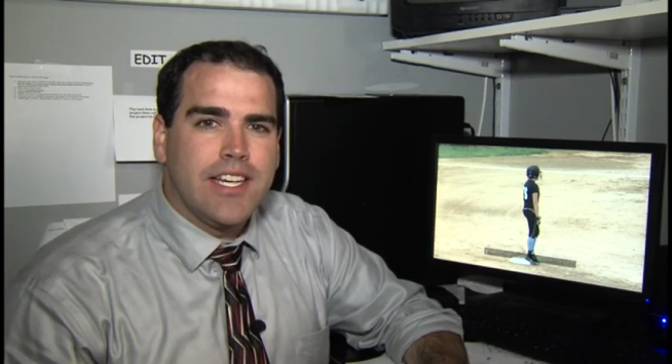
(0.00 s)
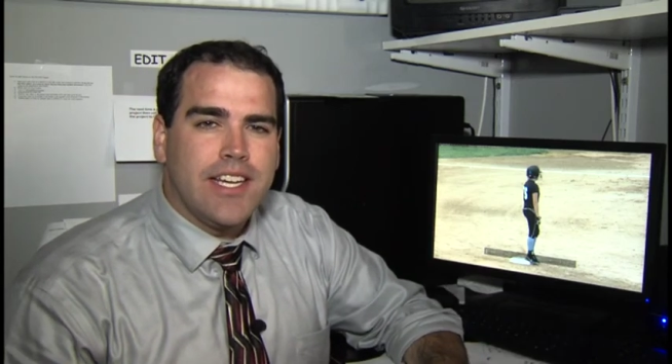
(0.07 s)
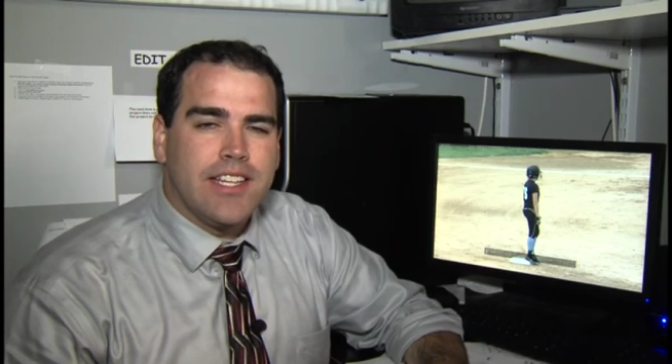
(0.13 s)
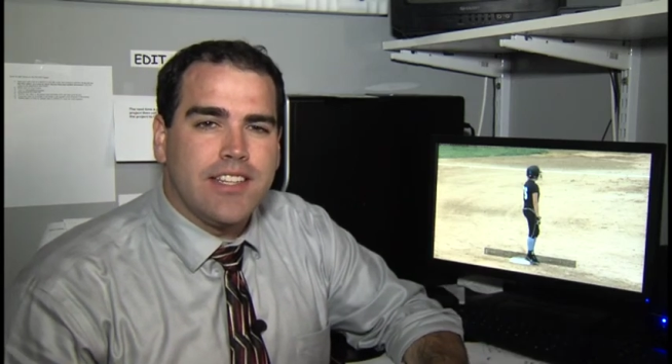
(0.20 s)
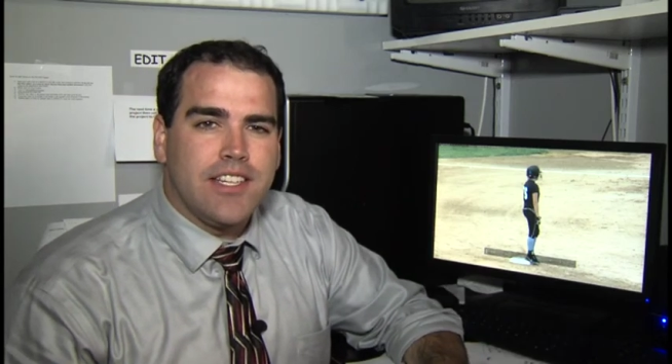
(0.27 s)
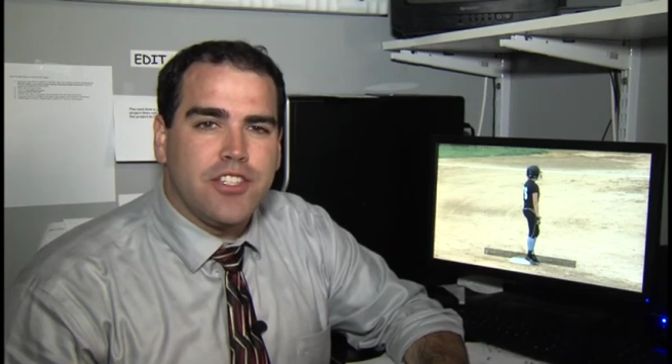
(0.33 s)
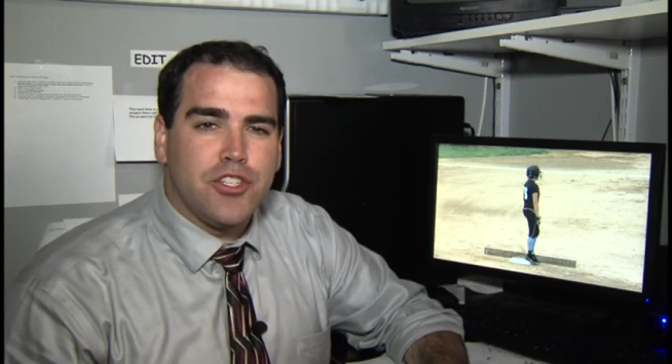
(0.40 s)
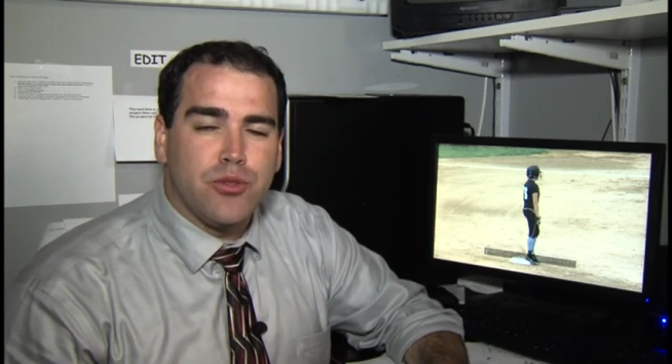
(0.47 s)

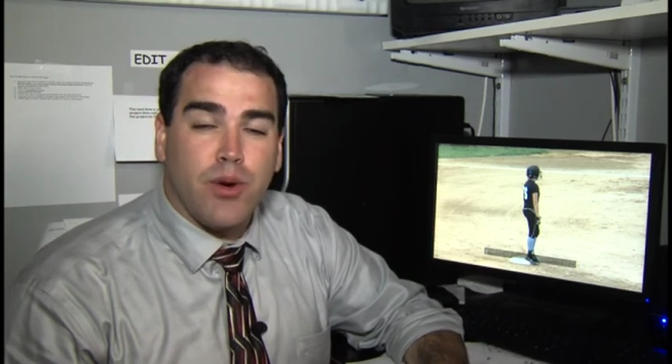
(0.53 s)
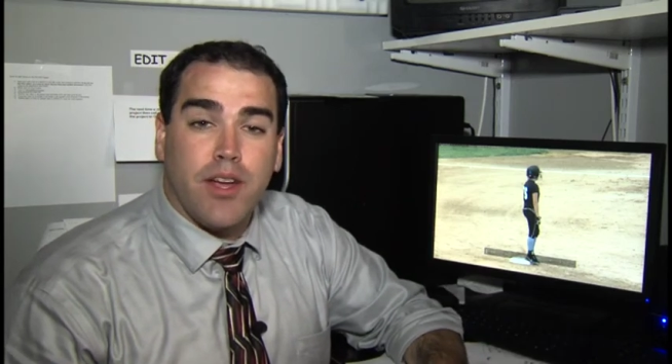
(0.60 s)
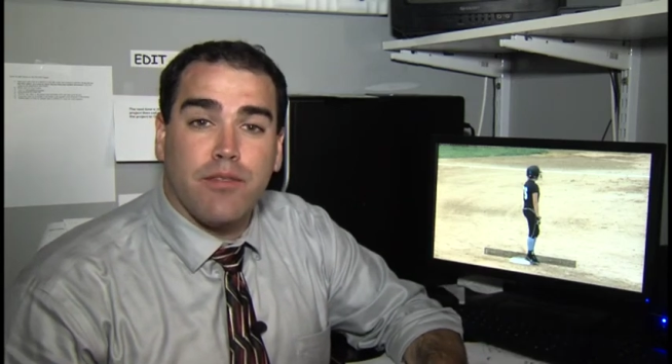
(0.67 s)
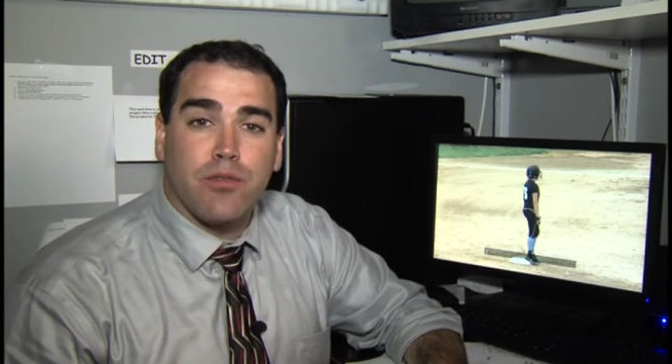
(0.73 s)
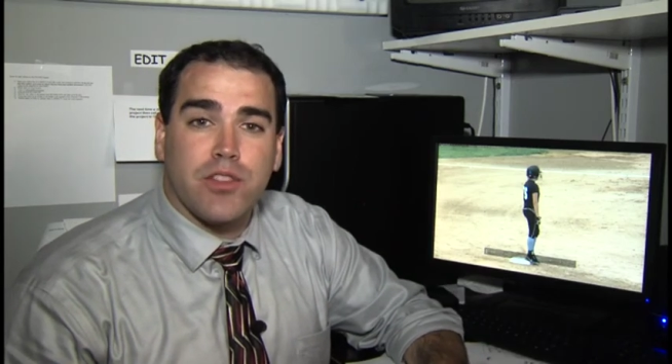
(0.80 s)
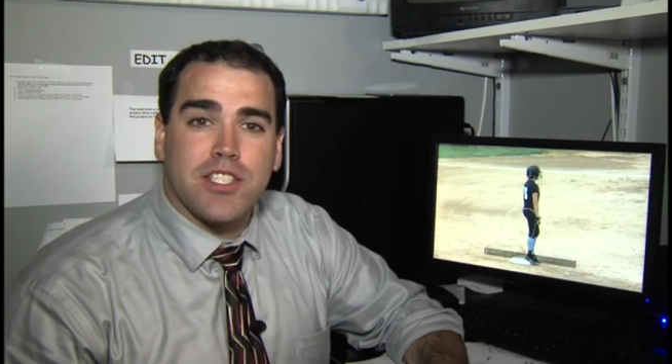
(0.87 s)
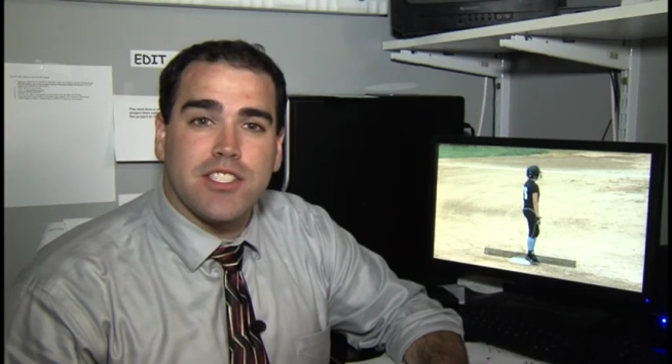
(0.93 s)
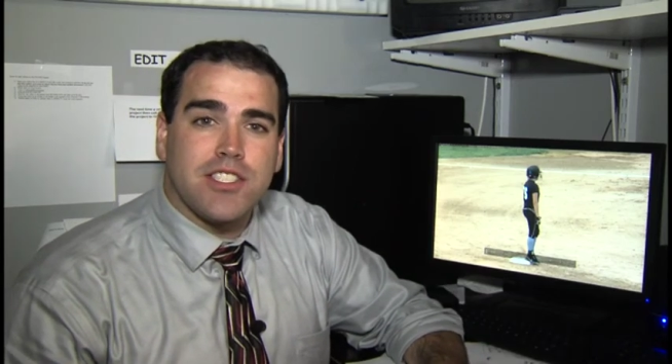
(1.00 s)
in the 2A
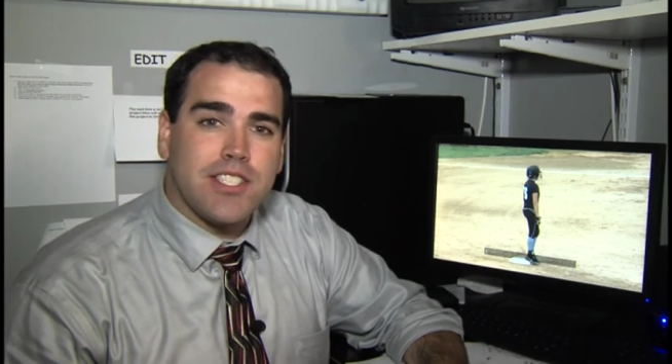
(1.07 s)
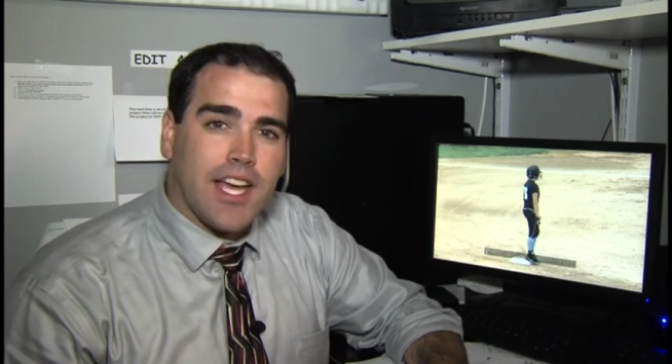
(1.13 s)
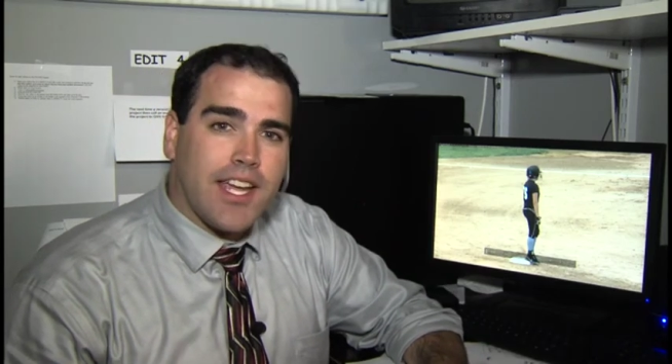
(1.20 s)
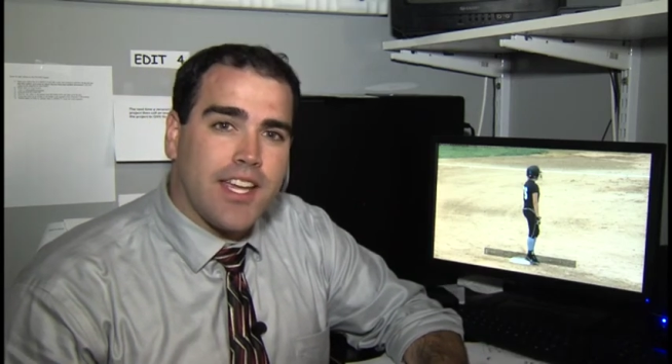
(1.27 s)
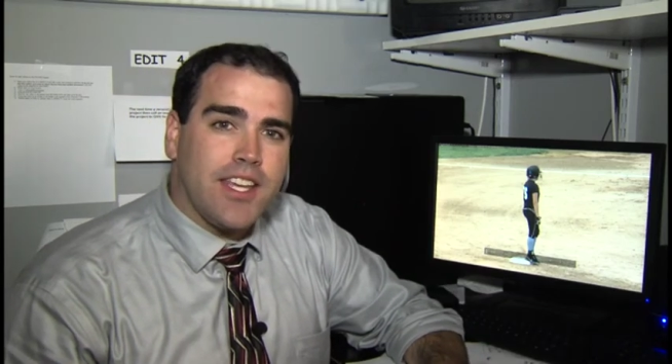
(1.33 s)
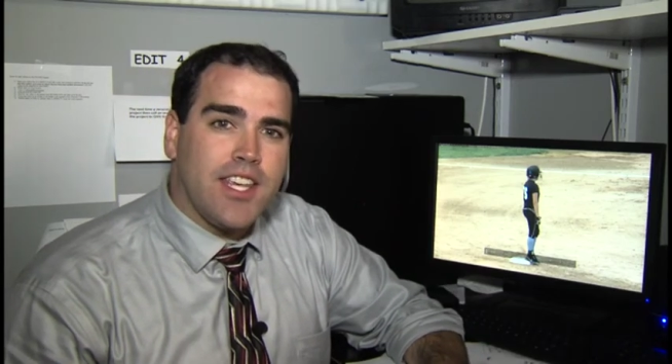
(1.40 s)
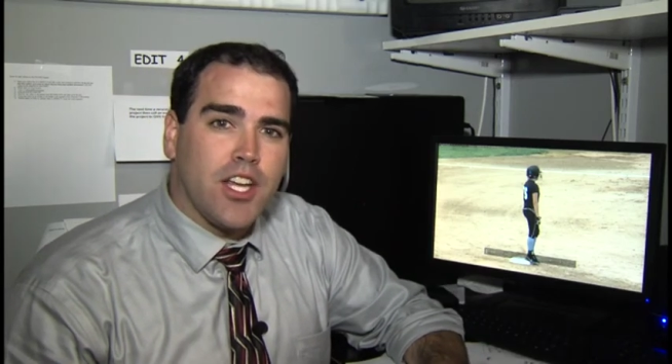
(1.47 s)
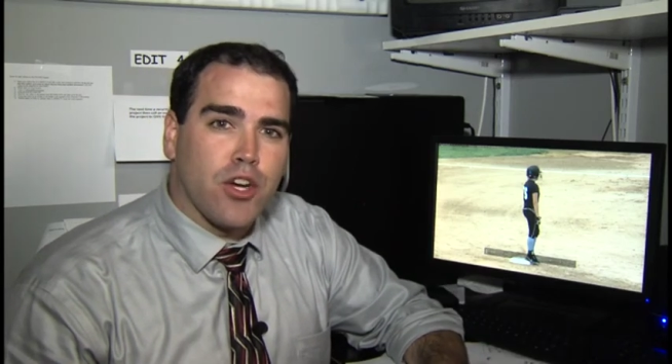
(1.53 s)
for the
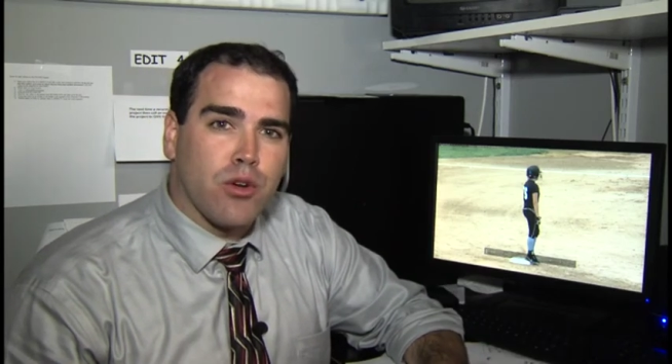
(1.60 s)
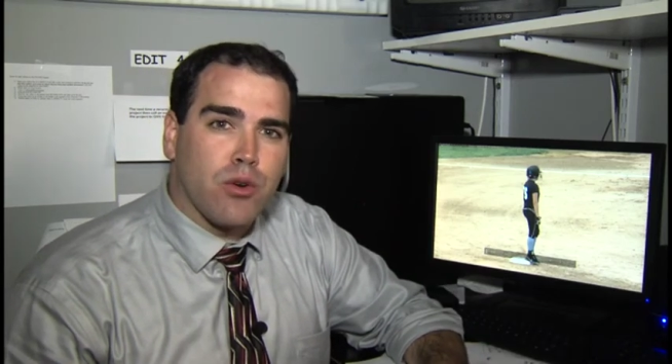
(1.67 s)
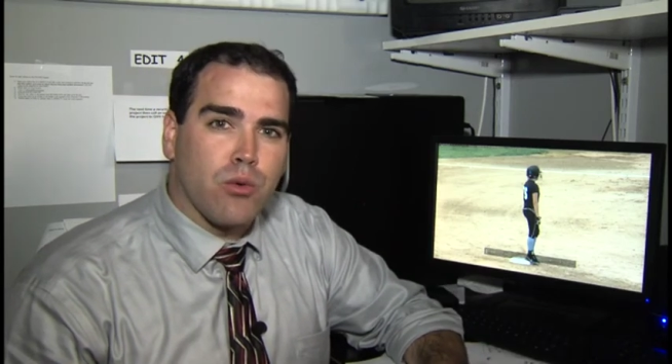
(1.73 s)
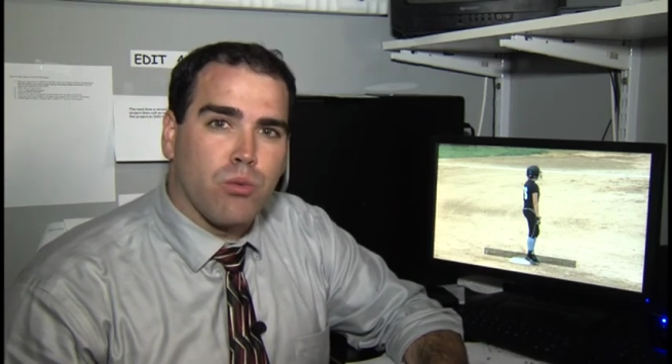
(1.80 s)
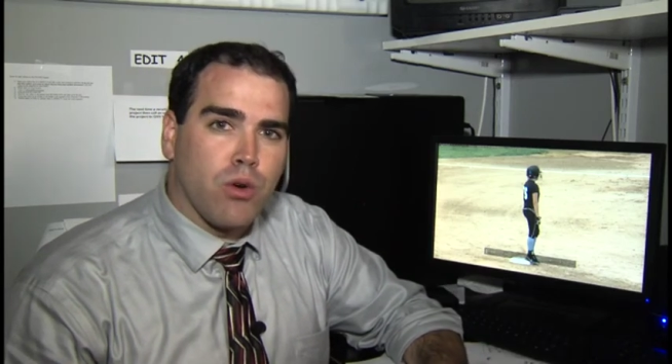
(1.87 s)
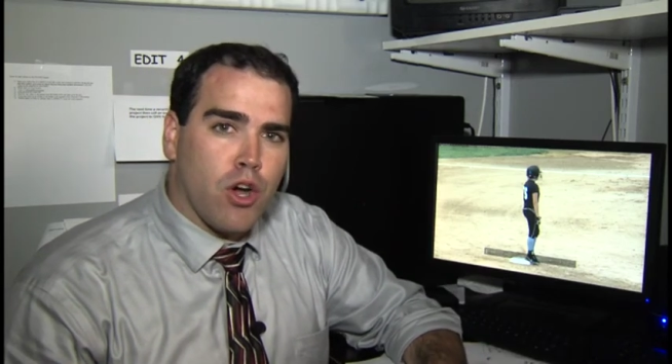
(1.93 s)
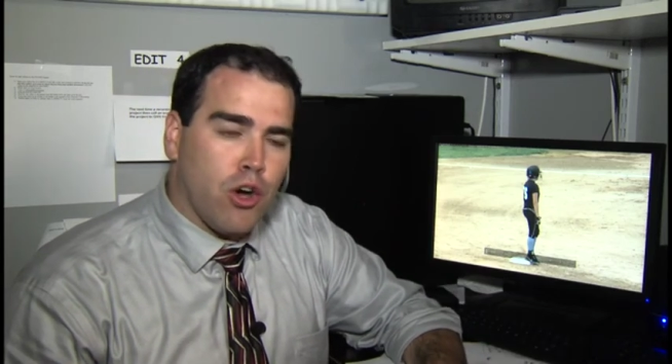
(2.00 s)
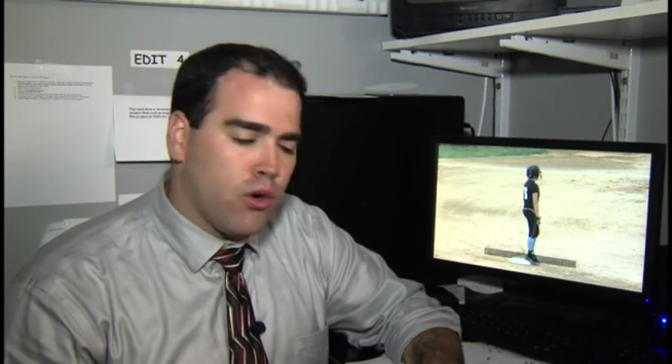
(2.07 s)
second year in a
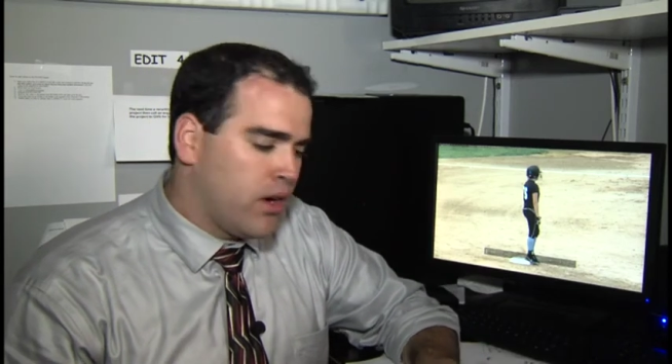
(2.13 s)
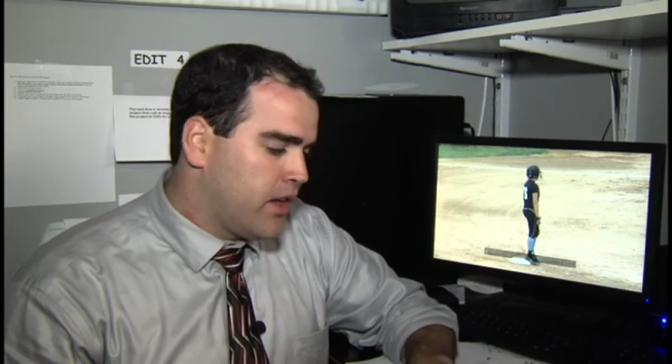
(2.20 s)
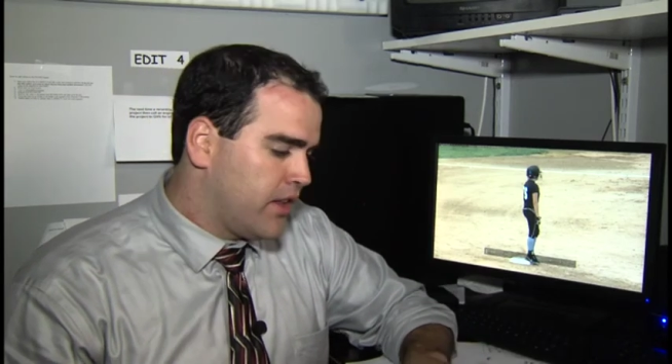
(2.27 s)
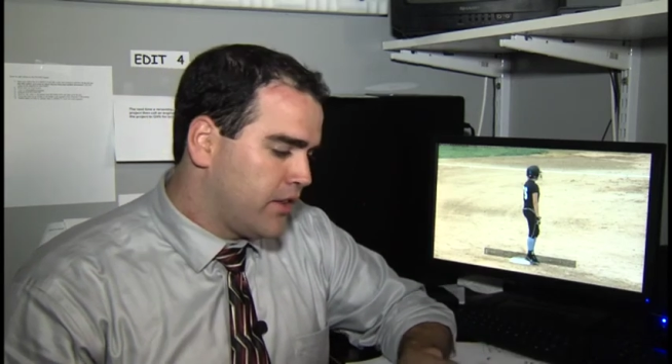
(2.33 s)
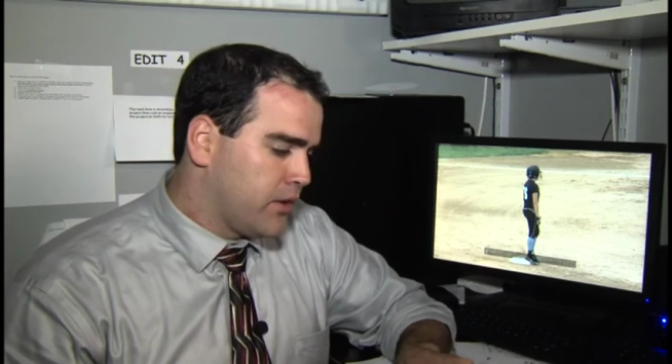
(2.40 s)
row.